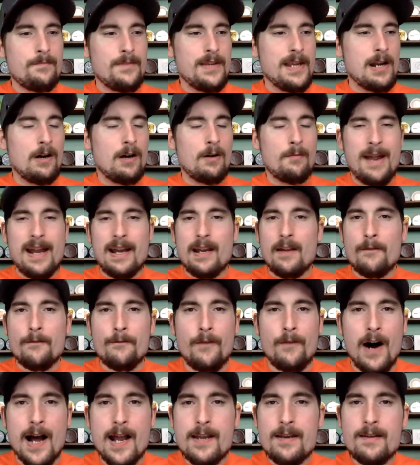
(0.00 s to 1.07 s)
Make it
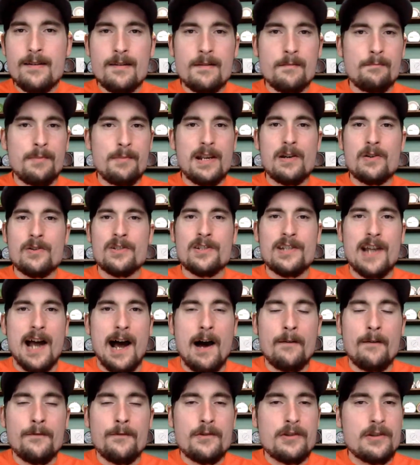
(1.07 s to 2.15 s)
fun. Be
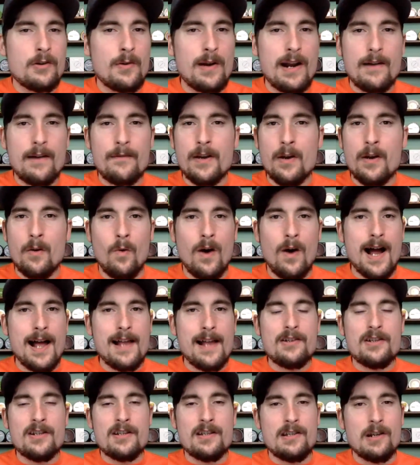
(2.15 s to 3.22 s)
yourself. Do whatever you
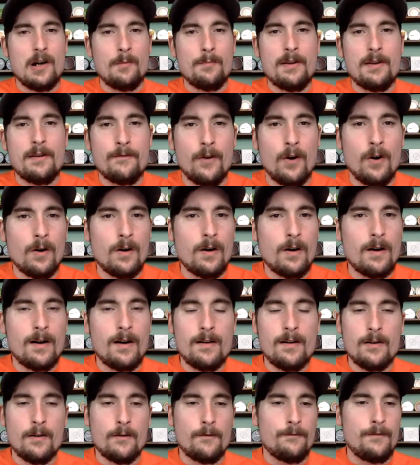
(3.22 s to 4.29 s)
want. Just don't be
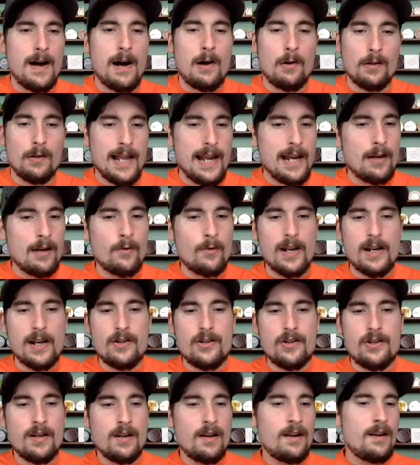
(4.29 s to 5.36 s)
vulgar. No foul
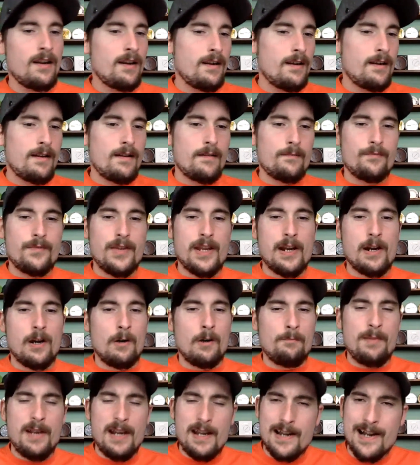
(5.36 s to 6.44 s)
language.
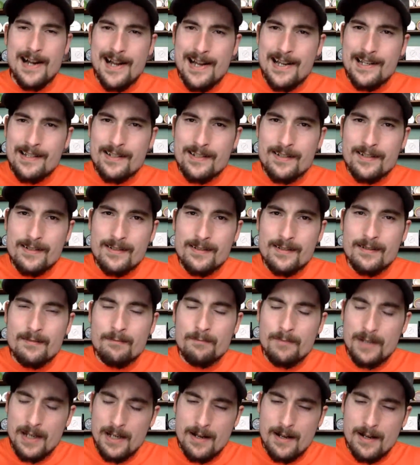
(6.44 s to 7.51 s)
Be nice.
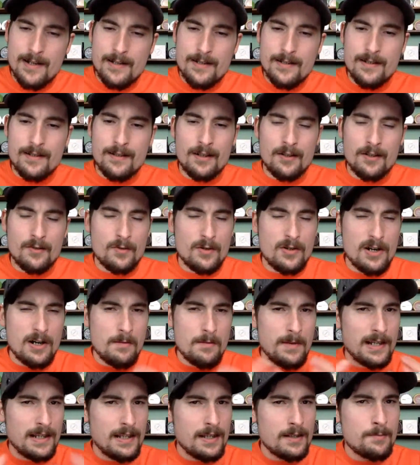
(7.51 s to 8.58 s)
Be nice, because we're trying
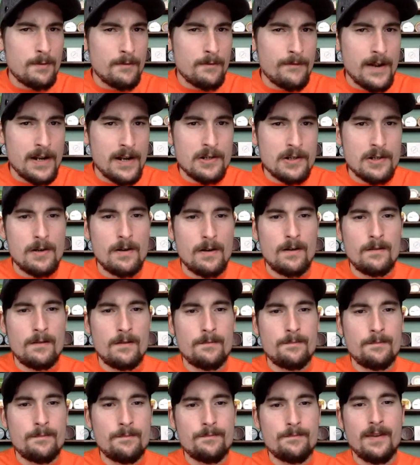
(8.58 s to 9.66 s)
to make these professional.
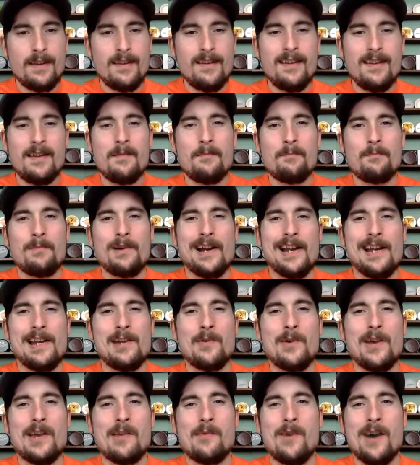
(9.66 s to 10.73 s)
But any
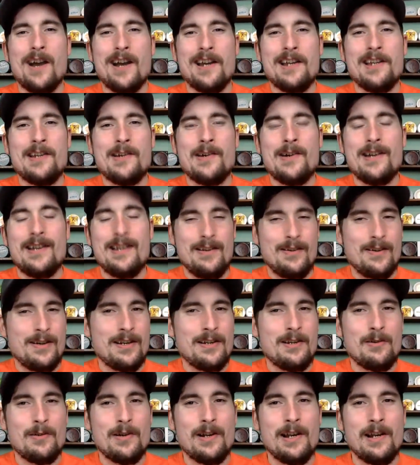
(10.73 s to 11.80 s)
way you want to do it, you
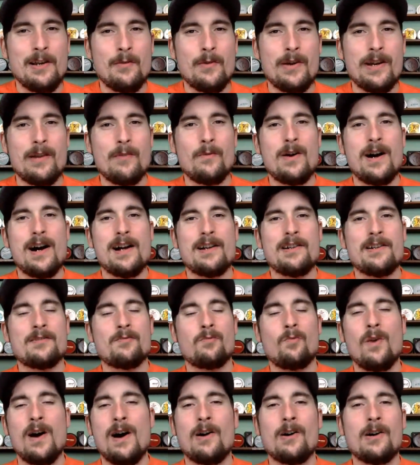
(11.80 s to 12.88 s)
can do it any way you want.
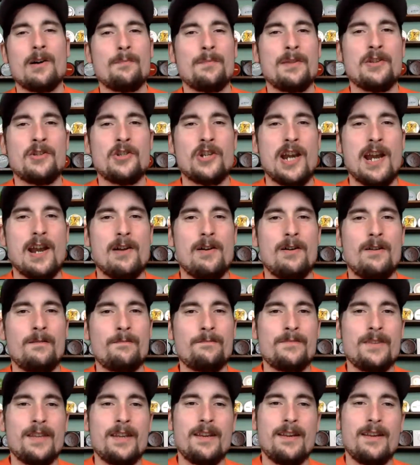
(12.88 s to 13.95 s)
Just welcome the channel.
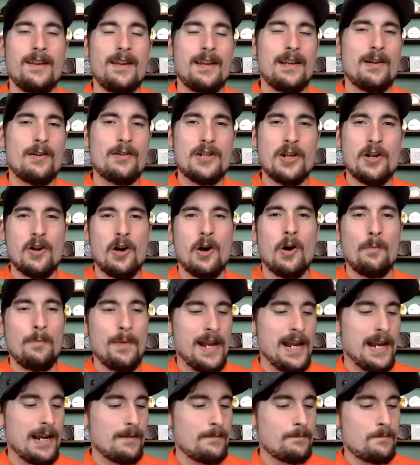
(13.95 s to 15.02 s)
Do an
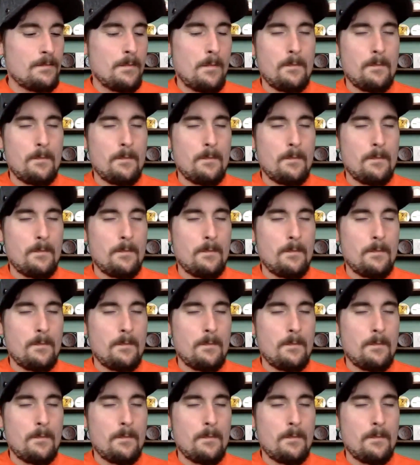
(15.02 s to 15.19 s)
opening.